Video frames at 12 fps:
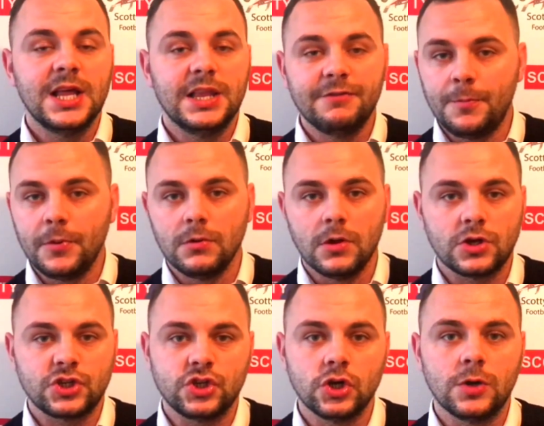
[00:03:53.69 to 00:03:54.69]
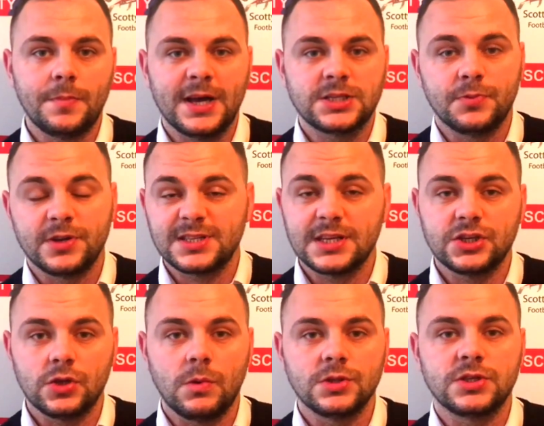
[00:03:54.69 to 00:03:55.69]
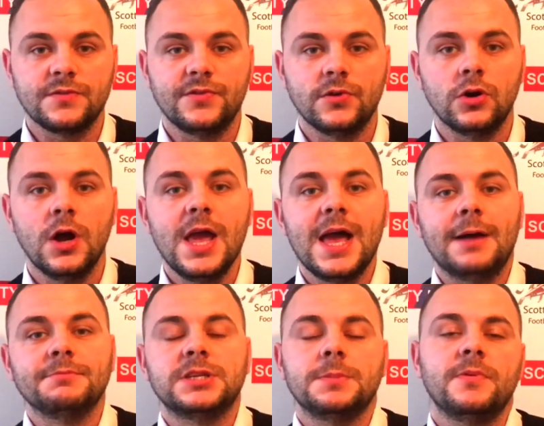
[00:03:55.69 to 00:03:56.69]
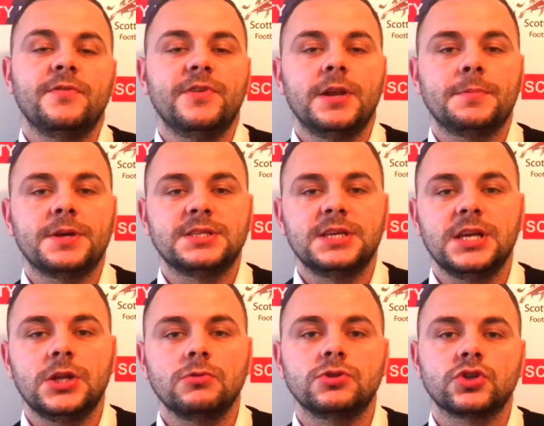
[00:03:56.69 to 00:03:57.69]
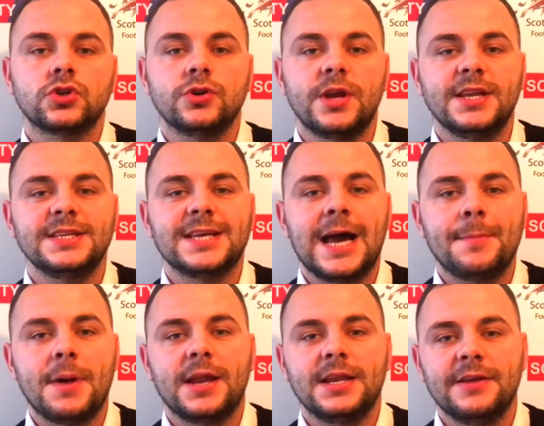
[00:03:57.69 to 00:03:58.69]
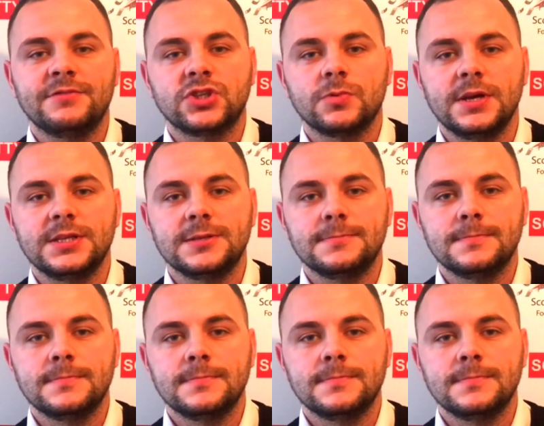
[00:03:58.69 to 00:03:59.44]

Liverpool look a sure bet, but instead of the 1 to 4, I'm tipping Philip Coutinho to score anytime at 11 to 8.